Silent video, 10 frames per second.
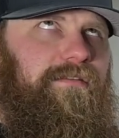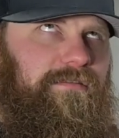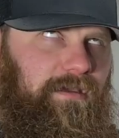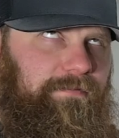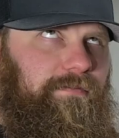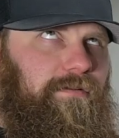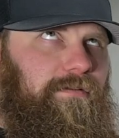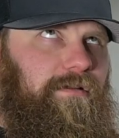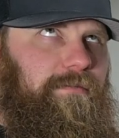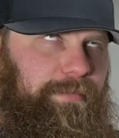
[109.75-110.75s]

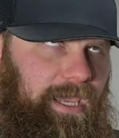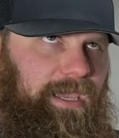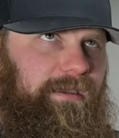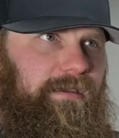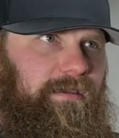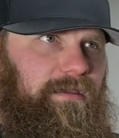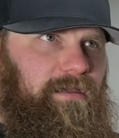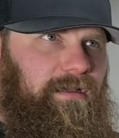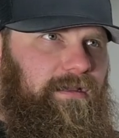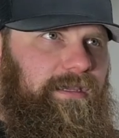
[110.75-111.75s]
Duffel bag.
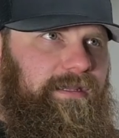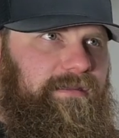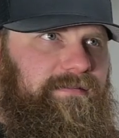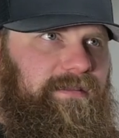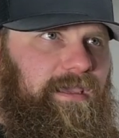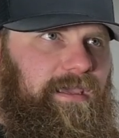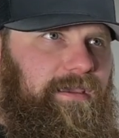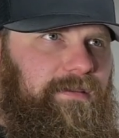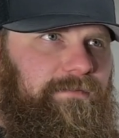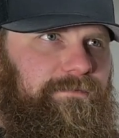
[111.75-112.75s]
It is
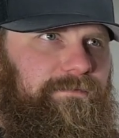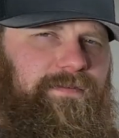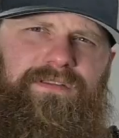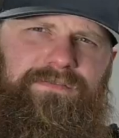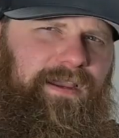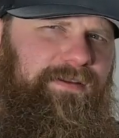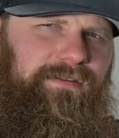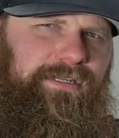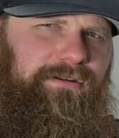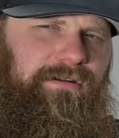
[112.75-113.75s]
a 55
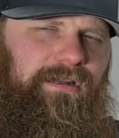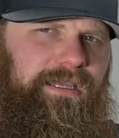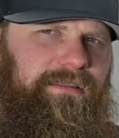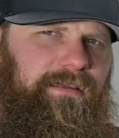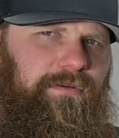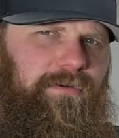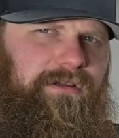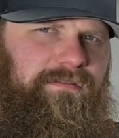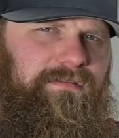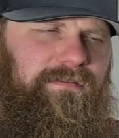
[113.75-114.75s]
liter, I think it
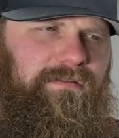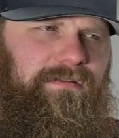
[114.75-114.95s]
was.